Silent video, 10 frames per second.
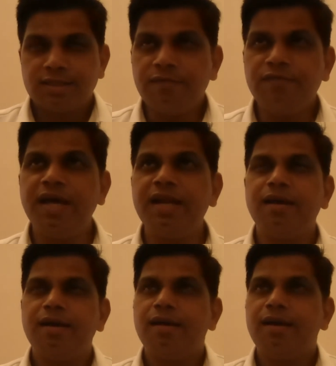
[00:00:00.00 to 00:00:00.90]

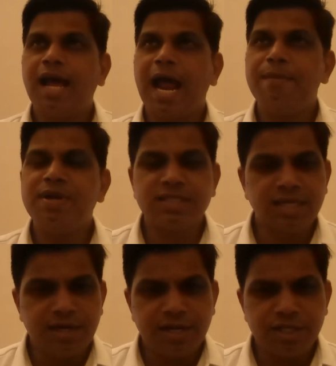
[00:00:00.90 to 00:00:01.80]
Somewhere in
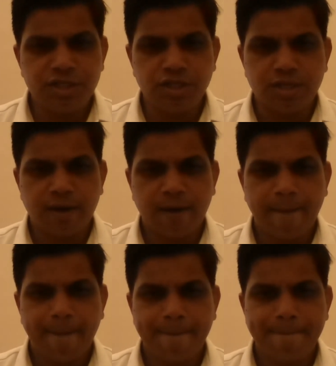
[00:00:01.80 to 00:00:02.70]
Hahnemann's literature,
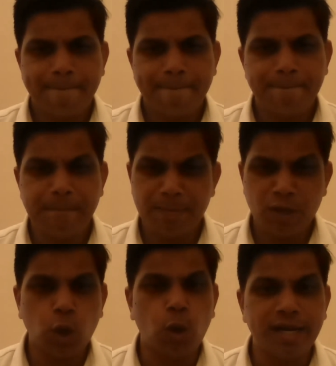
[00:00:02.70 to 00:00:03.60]

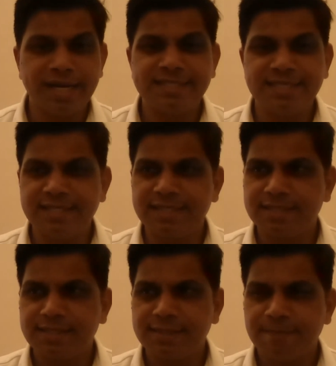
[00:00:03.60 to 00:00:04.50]
maybe chronic
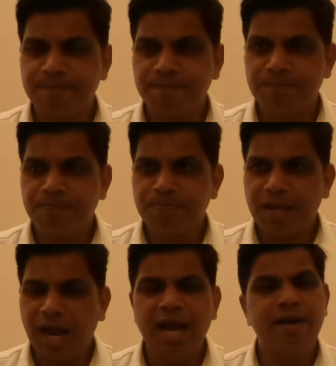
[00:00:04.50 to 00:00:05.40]
disease,
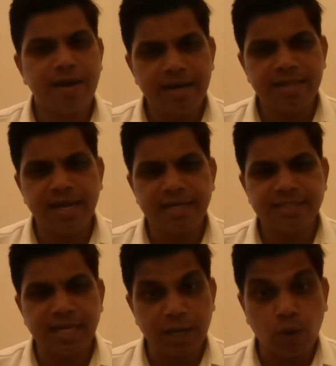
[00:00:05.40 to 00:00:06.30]
I had read that
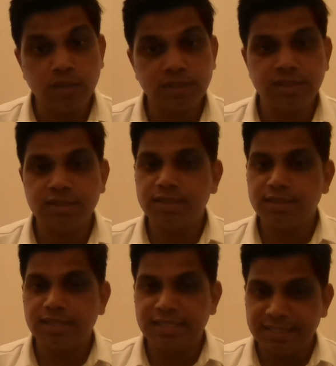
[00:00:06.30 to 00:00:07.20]
psychosis
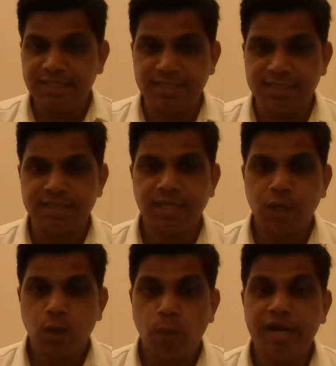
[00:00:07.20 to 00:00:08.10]
is a disease
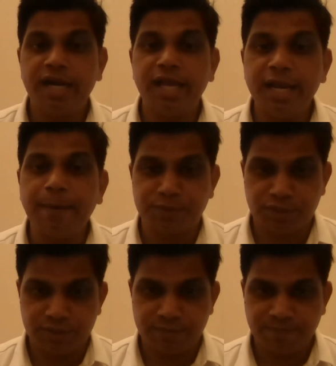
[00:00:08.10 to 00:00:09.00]
when it
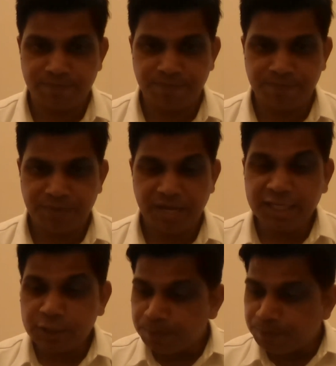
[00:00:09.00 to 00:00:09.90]
erupts.
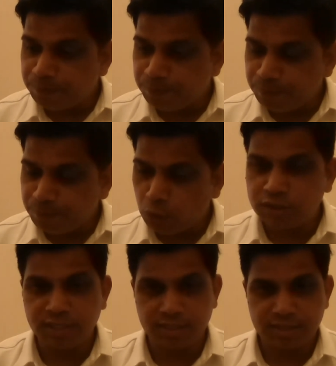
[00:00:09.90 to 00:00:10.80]
Its
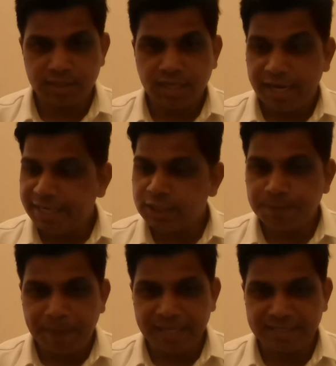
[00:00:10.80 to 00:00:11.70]
process,
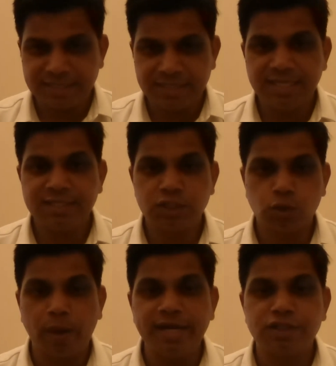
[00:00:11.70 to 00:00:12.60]
its pace is
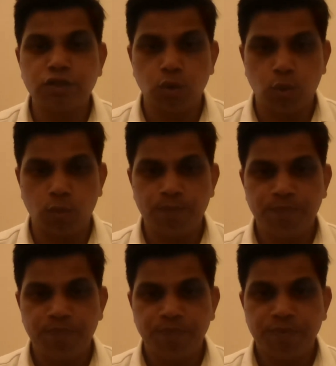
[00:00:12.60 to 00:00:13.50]
quite slow.
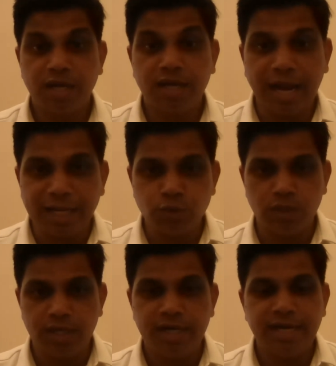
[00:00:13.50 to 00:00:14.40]

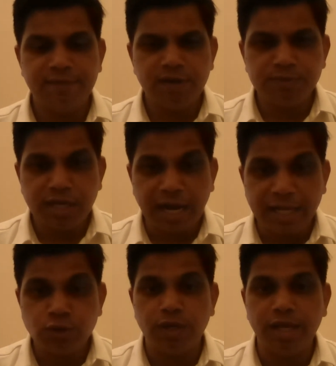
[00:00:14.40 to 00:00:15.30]
Gradual. It develops
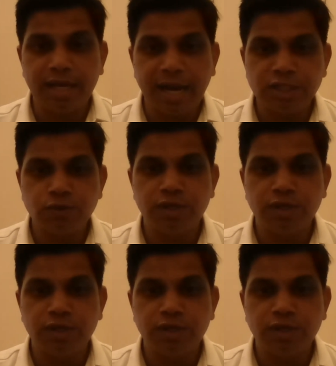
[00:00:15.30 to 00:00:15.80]
gradually.